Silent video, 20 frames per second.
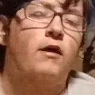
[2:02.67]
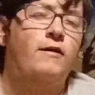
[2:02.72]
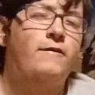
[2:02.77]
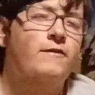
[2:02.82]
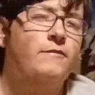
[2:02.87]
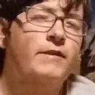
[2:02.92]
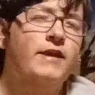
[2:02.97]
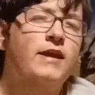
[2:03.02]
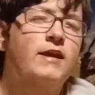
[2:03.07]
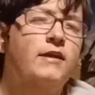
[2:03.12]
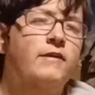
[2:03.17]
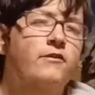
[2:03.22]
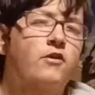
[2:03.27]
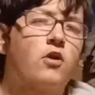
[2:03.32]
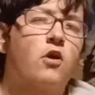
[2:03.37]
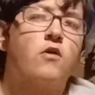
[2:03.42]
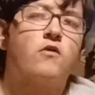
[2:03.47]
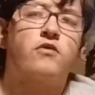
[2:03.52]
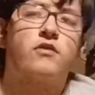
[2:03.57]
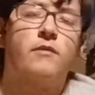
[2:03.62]
In the beginning,
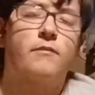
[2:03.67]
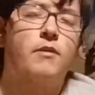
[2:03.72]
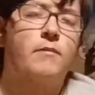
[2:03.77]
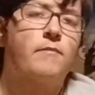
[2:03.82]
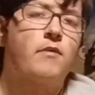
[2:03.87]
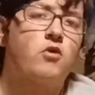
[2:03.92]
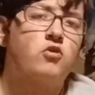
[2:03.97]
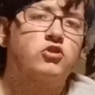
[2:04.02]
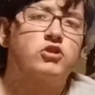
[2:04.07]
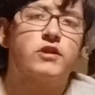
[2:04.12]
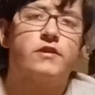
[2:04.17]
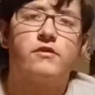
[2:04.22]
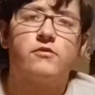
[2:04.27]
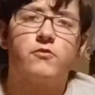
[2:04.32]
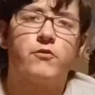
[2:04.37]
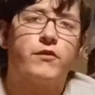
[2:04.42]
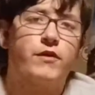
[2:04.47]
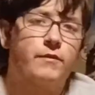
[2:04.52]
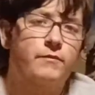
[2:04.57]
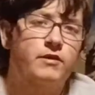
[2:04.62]
there are some emotions
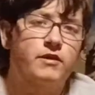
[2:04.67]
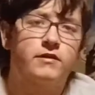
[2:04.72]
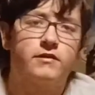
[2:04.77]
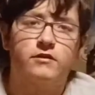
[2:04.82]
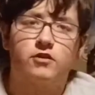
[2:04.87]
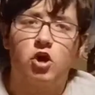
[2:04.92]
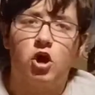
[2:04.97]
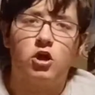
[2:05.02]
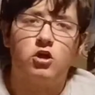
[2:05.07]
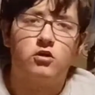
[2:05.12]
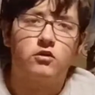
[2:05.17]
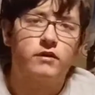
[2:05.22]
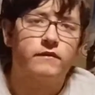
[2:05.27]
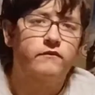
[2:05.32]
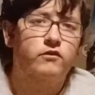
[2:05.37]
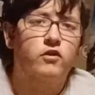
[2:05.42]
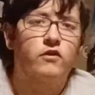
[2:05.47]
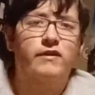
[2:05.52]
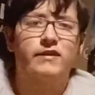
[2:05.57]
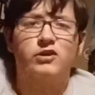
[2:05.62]
with him and his daughter, and
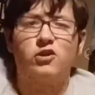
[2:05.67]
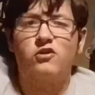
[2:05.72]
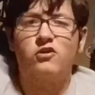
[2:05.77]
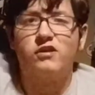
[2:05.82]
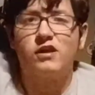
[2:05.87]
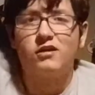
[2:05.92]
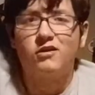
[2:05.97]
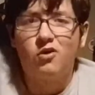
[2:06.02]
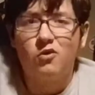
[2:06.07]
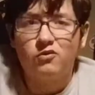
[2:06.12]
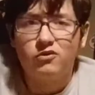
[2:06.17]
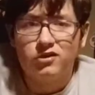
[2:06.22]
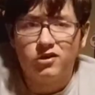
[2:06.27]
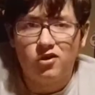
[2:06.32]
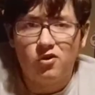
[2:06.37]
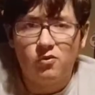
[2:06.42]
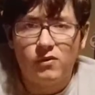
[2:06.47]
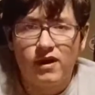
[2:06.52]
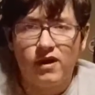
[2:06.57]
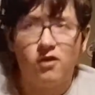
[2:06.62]
even though they turned out going
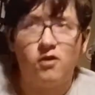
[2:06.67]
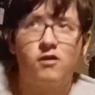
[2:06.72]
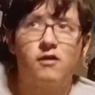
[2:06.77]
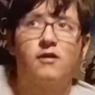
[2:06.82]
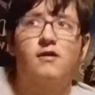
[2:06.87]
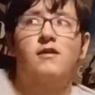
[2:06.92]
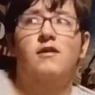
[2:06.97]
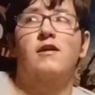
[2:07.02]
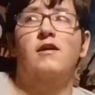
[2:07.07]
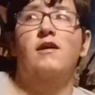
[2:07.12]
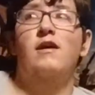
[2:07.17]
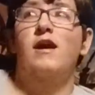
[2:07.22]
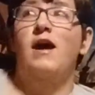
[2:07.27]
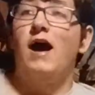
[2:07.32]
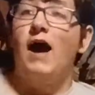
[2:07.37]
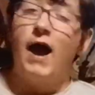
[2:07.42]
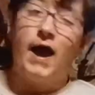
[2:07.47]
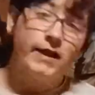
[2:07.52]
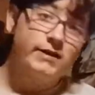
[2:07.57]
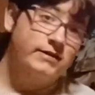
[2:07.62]
nowhere,
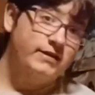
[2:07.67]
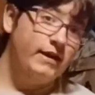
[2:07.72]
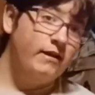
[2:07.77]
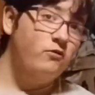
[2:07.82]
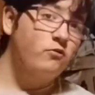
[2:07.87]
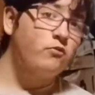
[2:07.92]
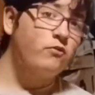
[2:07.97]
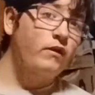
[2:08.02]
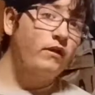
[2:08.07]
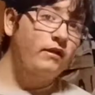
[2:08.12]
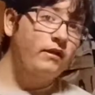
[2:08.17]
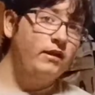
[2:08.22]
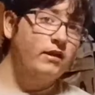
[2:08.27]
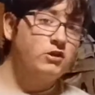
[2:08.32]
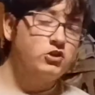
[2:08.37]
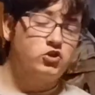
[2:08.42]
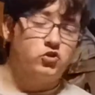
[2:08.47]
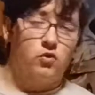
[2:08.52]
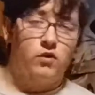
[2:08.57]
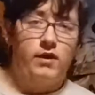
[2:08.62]
I did really
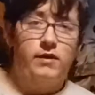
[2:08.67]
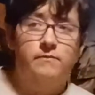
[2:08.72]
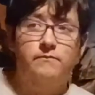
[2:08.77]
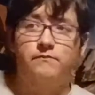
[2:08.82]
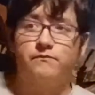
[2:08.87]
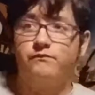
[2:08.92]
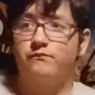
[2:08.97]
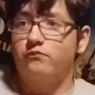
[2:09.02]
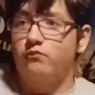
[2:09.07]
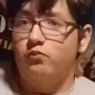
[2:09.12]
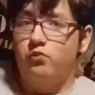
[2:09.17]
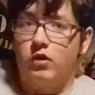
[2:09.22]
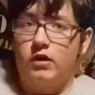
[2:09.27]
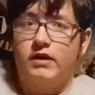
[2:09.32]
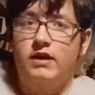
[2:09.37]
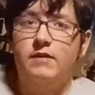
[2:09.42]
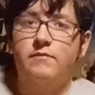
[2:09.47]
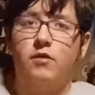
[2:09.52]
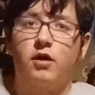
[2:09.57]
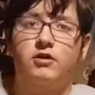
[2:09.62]
enjoy what
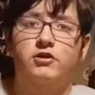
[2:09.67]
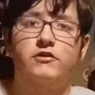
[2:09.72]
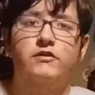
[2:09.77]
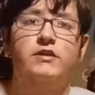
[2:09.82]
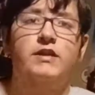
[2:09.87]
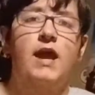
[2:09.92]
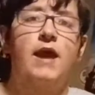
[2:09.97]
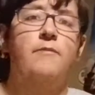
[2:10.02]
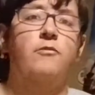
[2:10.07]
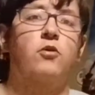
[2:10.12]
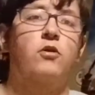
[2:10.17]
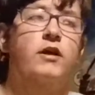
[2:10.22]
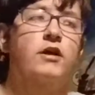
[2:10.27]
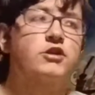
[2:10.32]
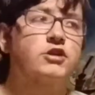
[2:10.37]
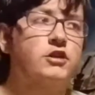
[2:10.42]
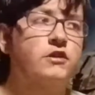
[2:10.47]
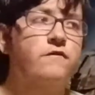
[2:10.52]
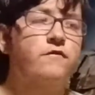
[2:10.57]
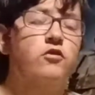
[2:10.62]
he brought to the table. And
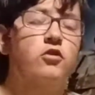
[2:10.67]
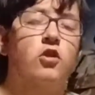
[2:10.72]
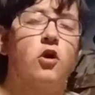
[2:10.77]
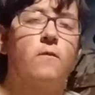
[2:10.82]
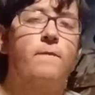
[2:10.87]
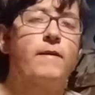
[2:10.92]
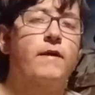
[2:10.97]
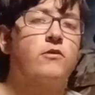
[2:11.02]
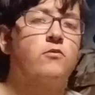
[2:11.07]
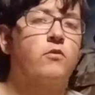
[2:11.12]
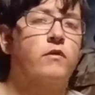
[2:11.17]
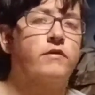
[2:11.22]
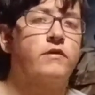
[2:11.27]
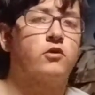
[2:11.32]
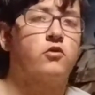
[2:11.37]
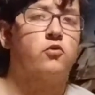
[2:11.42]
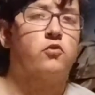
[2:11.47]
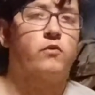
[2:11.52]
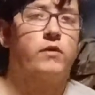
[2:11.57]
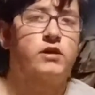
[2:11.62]
Jennifer Lopez wasn't
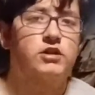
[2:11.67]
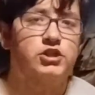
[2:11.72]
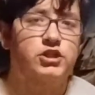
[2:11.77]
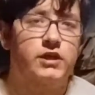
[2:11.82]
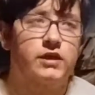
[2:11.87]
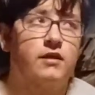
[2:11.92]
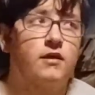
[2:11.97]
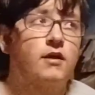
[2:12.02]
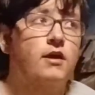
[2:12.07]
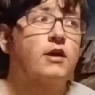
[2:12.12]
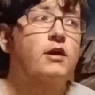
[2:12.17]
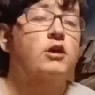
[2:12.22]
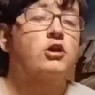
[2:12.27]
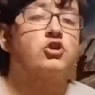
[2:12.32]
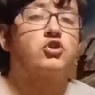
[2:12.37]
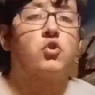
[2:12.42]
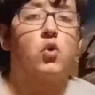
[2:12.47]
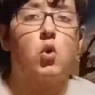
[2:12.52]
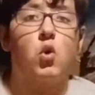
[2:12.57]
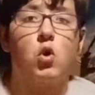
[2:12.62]
cringy.
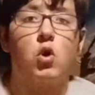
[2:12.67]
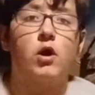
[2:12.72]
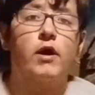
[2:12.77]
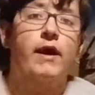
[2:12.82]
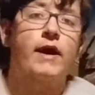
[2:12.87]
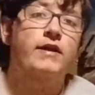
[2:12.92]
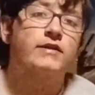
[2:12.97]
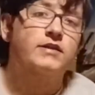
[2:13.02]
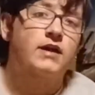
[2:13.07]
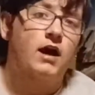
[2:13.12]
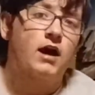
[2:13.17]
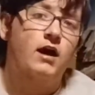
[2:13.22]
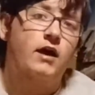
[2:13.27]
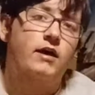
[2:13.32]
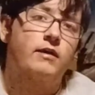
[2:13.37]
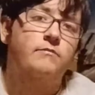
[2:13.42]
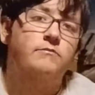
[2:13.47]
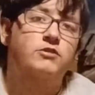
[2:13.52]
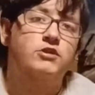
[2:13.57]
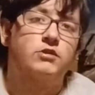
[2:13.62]
Sure, at
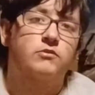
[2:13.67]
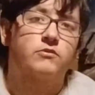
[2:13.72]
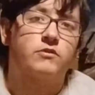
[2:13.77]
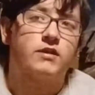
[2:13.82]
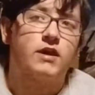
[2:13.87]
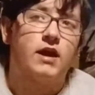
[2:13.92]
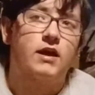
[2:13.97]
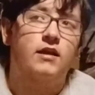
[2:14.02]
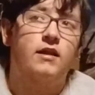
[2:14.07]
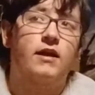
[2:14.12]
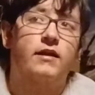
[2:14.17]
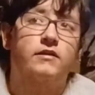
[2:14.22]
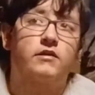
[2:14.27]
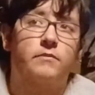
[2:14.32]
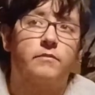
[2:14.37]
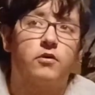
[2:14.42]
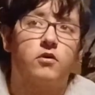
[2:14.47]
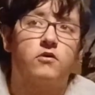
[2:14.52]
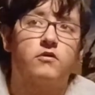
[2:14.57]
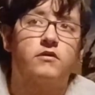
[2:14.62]
times, she was kind of like the
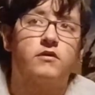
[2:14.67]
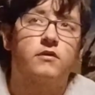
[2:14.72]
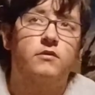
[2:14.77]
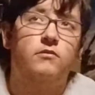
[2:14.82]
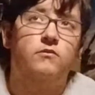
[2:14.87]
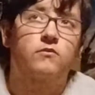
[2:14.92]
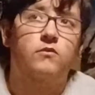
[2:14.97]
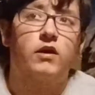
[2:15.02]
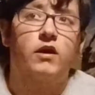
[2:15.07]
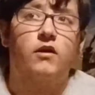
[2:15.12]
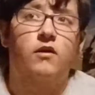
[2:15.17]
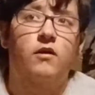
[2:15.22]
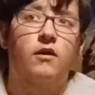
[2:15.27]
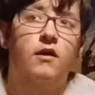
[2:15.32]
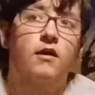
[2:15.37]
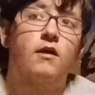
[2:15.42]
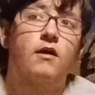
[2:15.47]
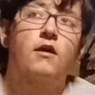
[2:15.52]
person, well,